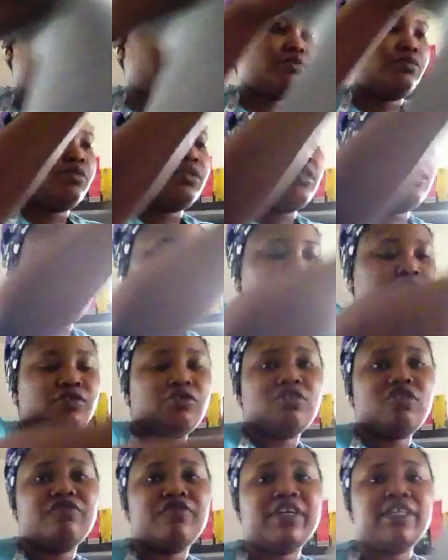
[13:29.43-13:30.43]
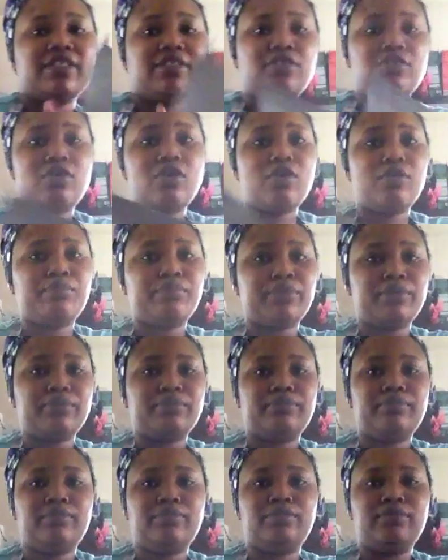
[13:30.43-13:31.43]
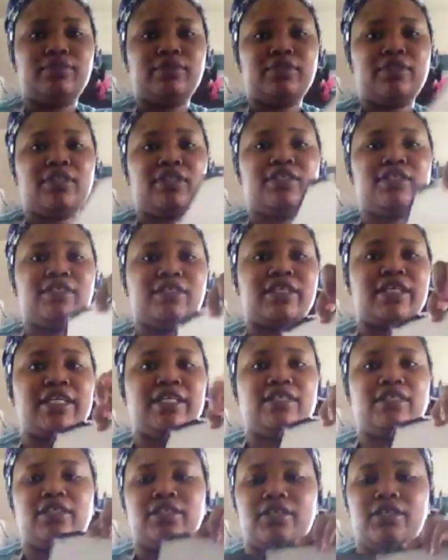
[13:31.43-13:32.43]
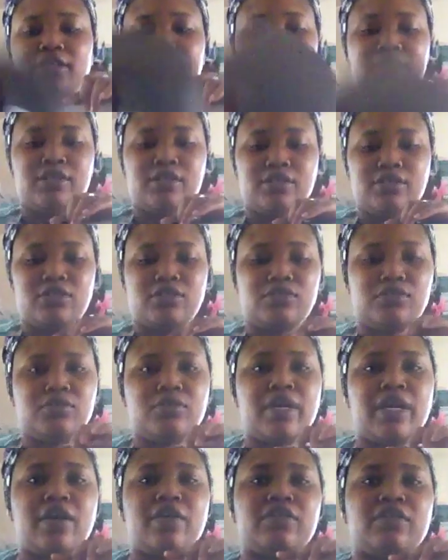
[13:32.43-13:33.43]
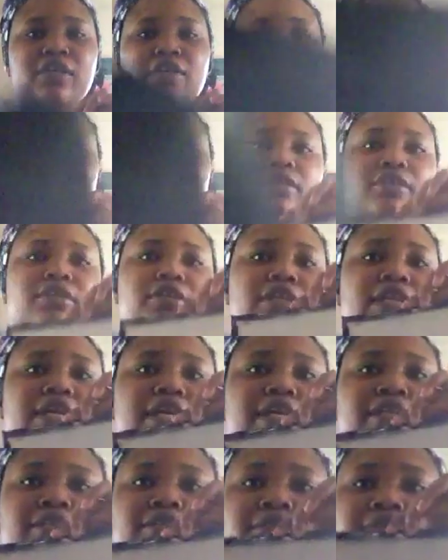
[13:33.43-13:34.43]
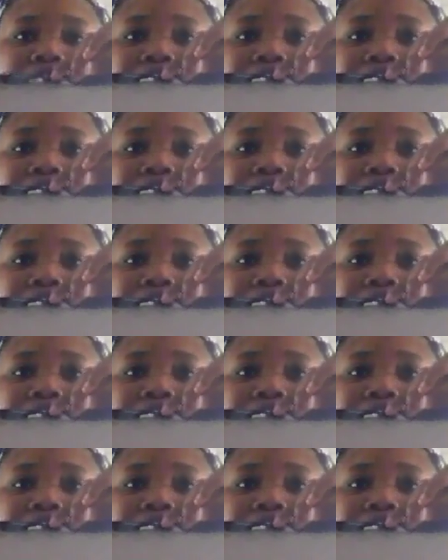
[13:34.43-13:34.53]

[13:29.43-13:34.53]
What is going to cover this whole the side. So I put out a letter